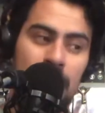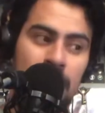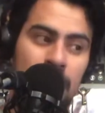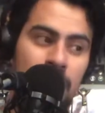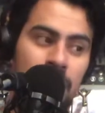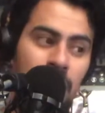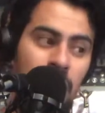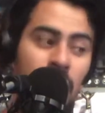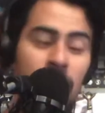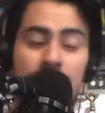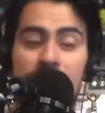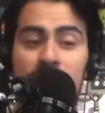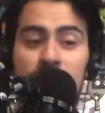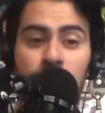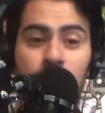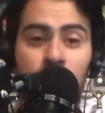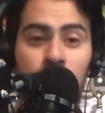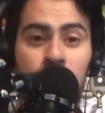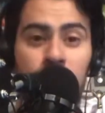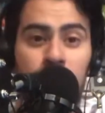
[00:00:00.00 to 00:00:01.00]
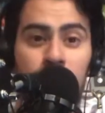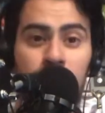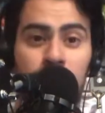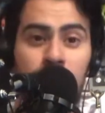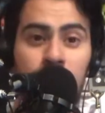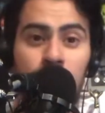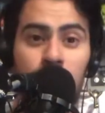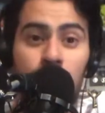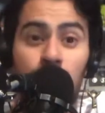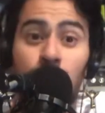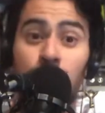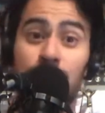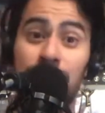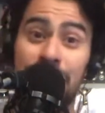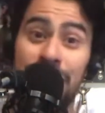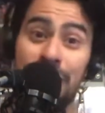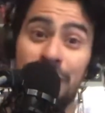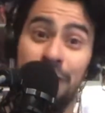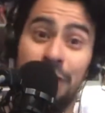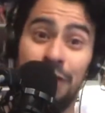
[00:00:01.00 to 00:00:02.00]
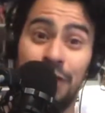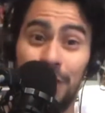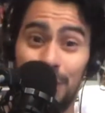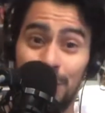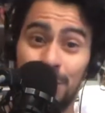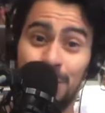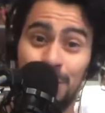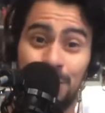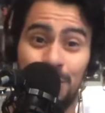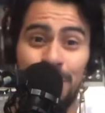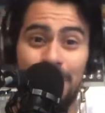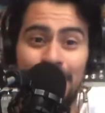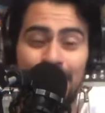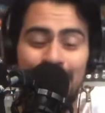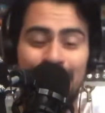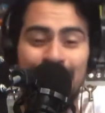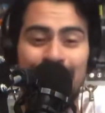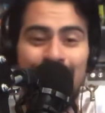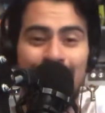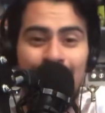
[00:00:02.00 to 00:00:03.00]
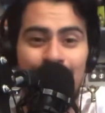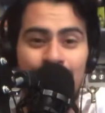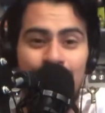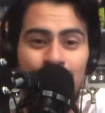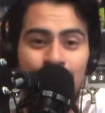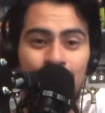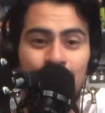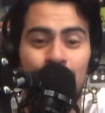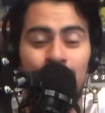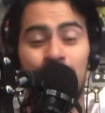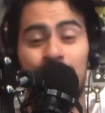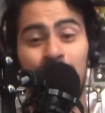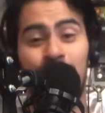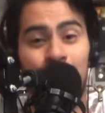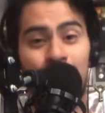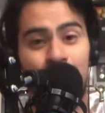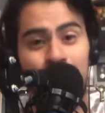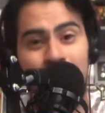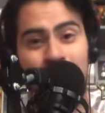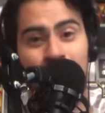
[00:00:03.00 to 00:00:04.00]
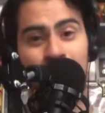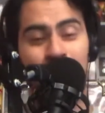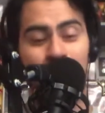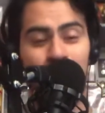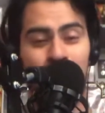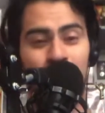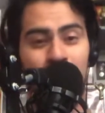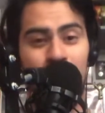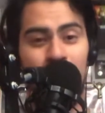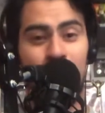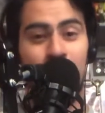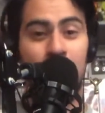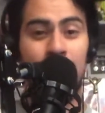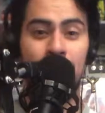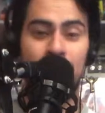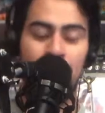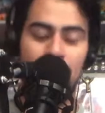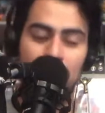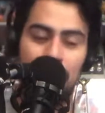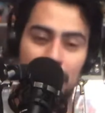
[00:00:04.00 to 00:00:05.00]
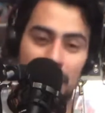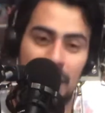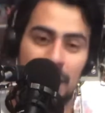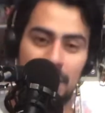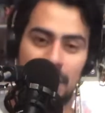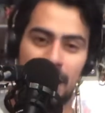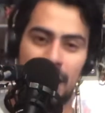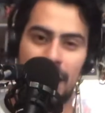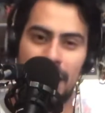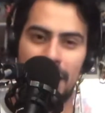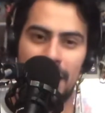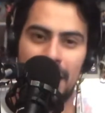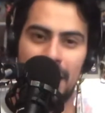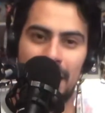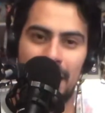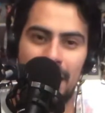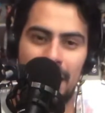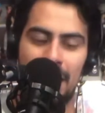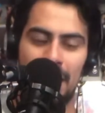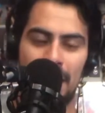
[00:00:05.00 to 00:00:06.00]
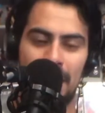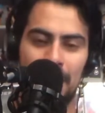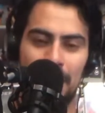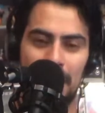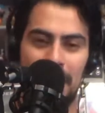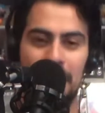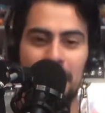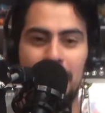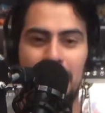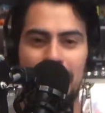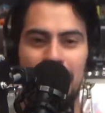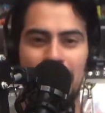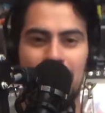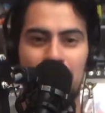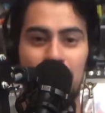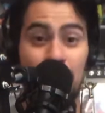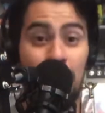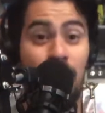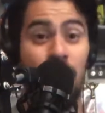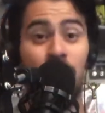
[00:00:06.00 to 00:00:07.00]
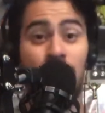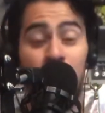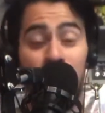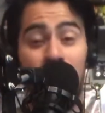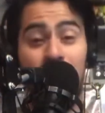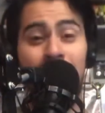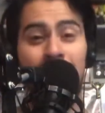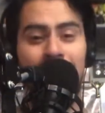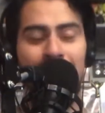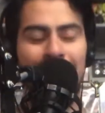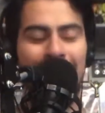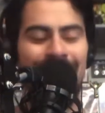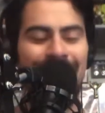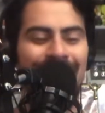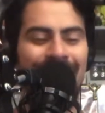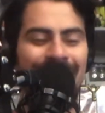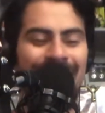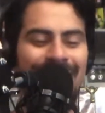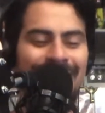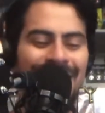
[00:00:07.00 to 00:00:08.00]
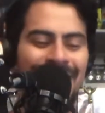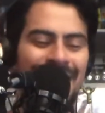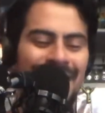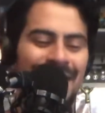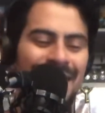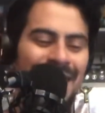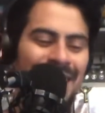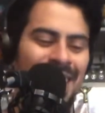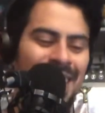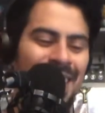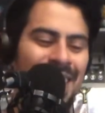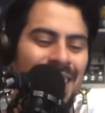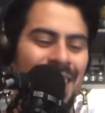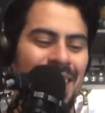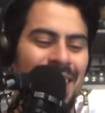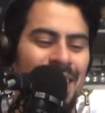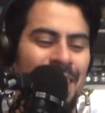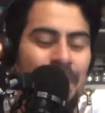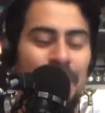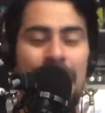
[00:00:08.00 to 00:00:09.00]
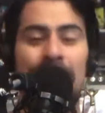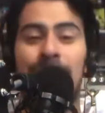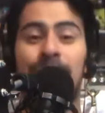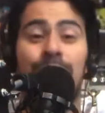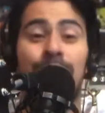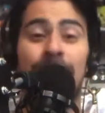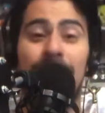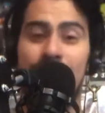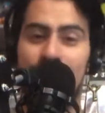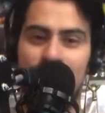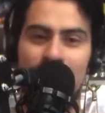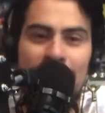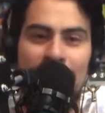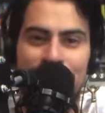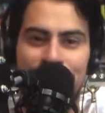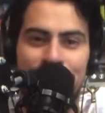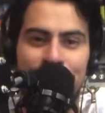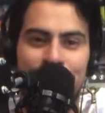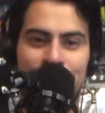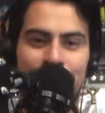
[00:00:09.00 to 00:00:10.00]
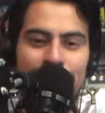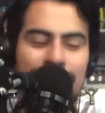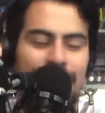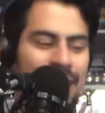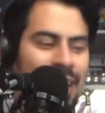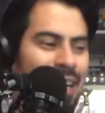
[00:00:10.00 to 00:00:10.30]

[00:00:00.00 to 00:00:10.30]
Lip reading: Tommy Doyle, who was in the first one, who was also now grown up, played by Paul Rudd, the man who never ages.